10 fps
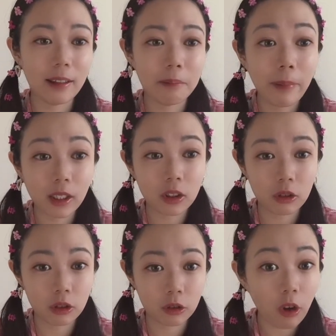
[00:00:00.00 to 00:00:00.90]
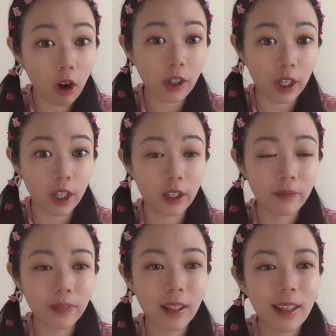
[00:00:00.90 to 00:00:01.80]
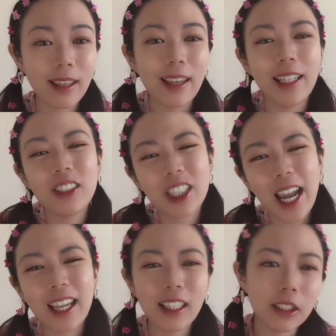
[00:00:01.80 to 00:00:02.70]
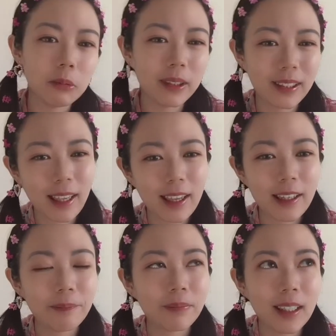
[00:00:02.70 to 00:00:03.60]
It makes you stronger. In Chinese, we say,